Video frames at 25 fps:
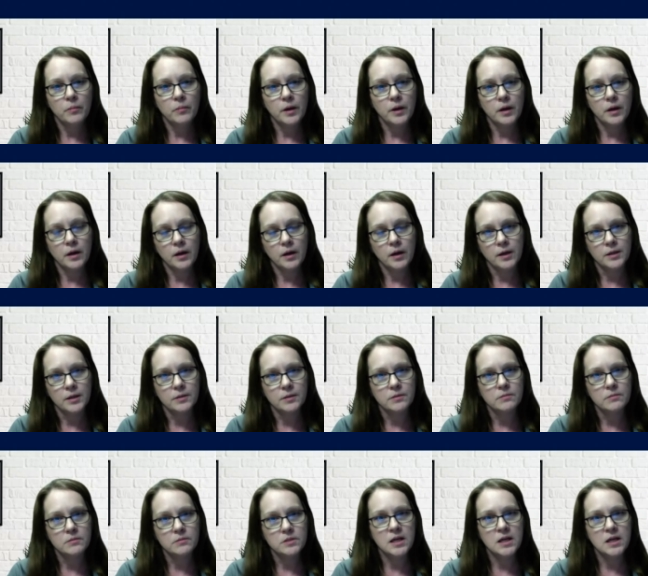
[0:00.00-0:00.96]
uh,
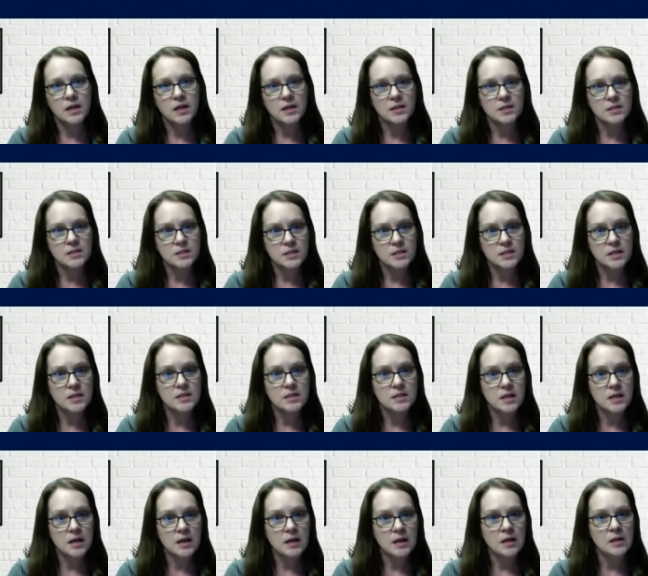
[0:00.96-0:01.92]

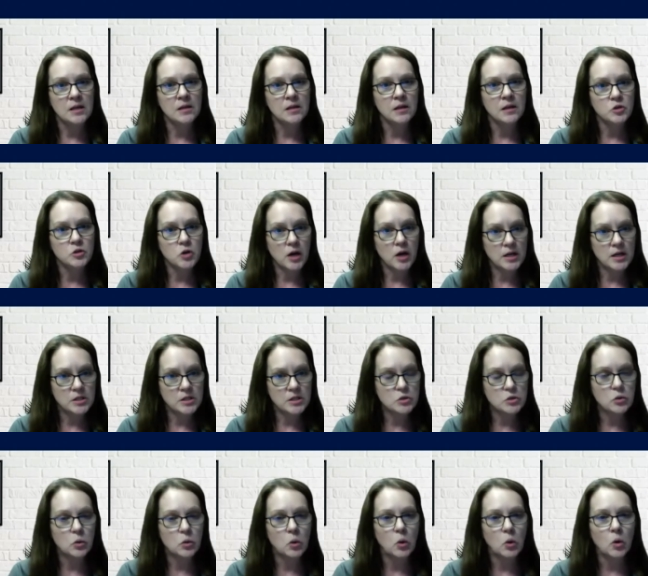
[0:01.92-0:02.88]
TSTC, the trade
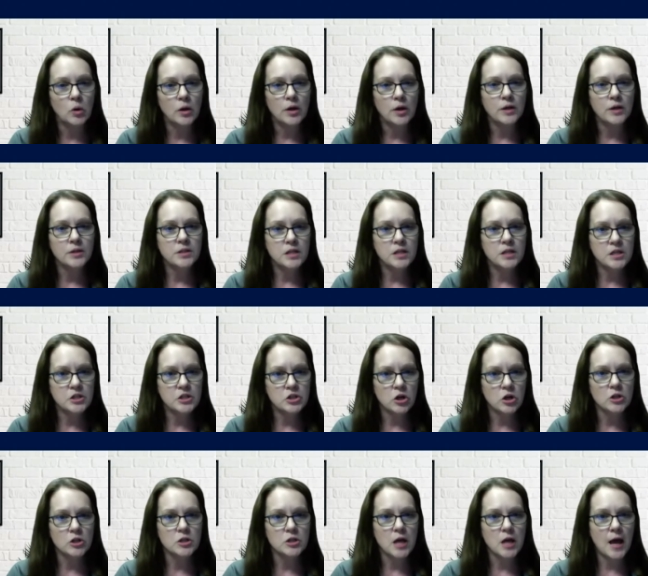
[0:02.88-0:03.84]
school
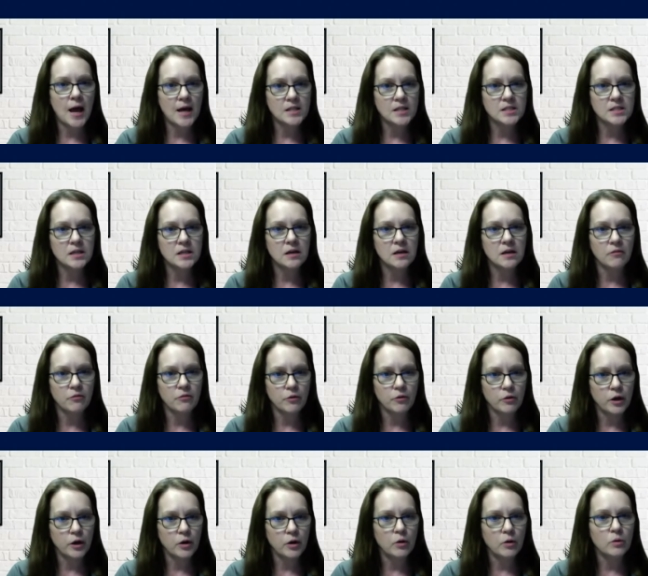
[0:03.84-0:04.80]
T-shirts, asking for
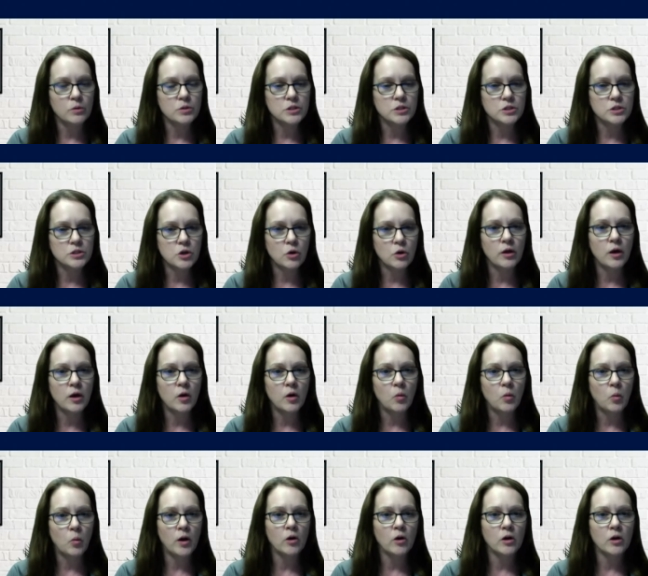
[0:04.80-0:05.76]
those so that
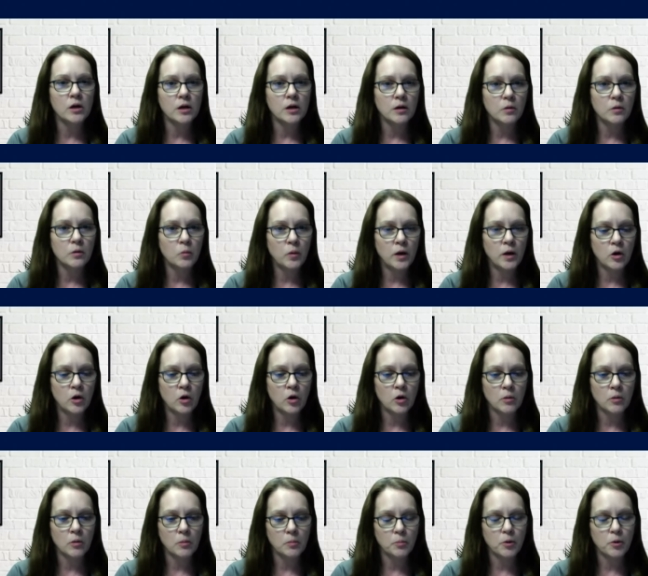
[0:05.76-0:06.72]
we're we're
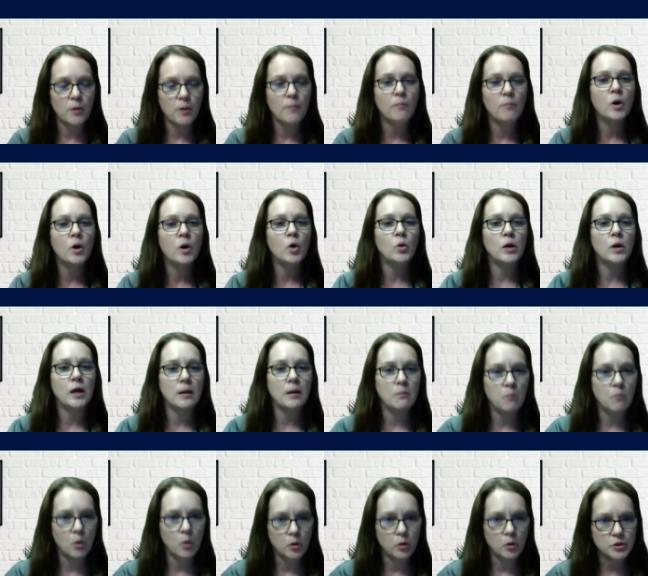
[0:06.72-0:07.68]
promoting
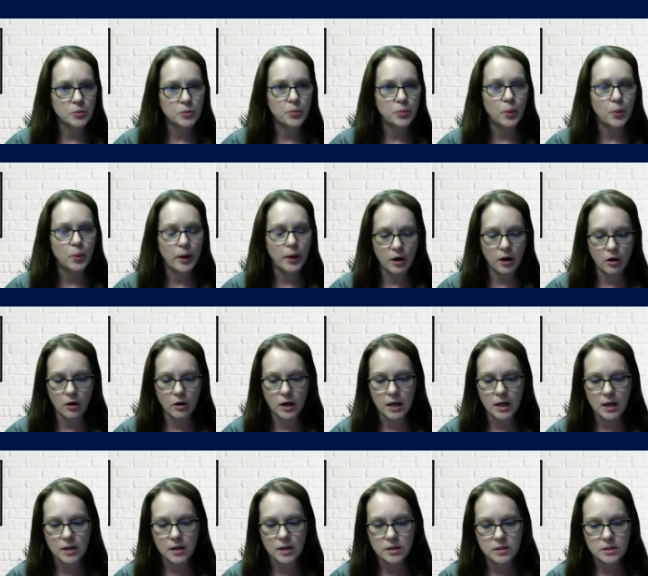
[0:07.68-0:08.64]
multiple
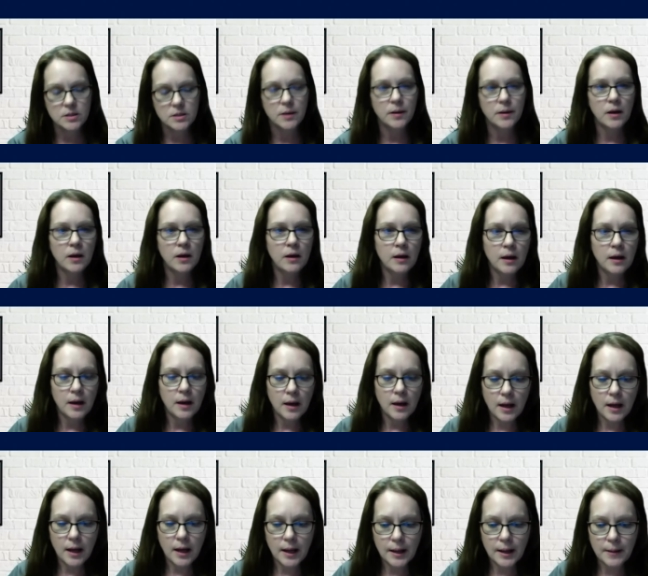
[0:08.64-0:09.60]
areas.
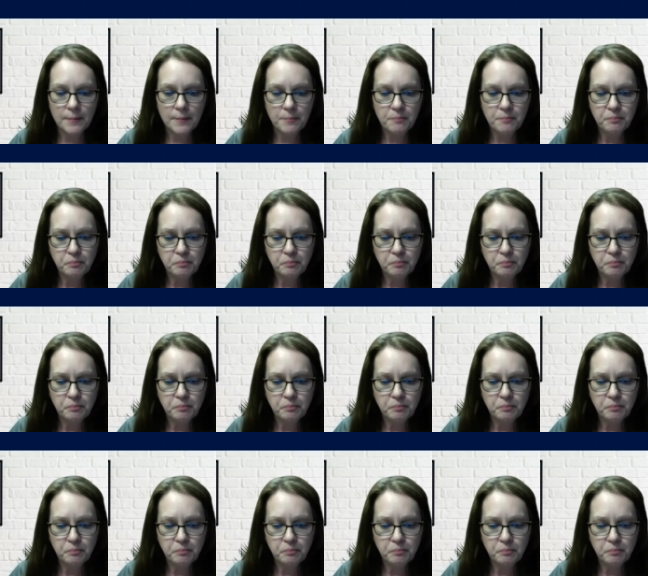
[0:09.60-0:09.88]
Um,